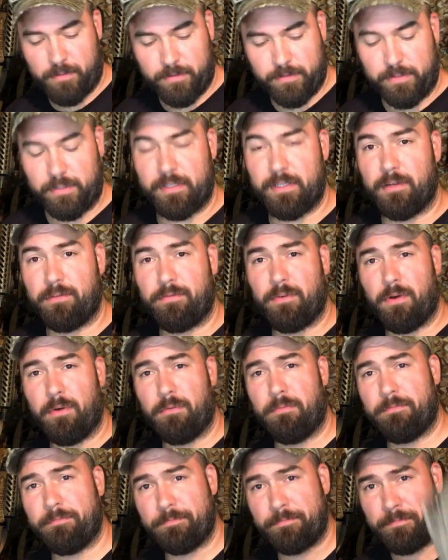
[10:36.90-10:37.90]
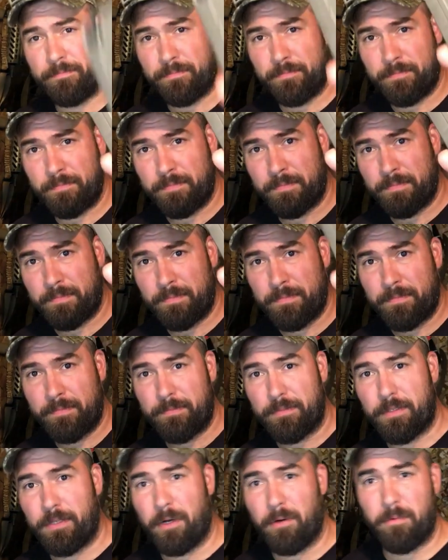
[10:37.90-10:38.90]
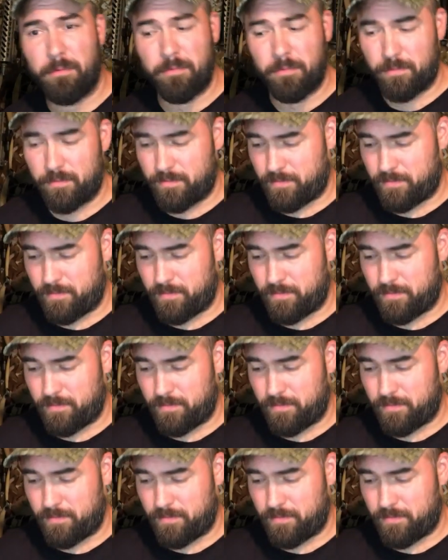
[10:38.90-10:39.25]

Here's a cell phone, you know.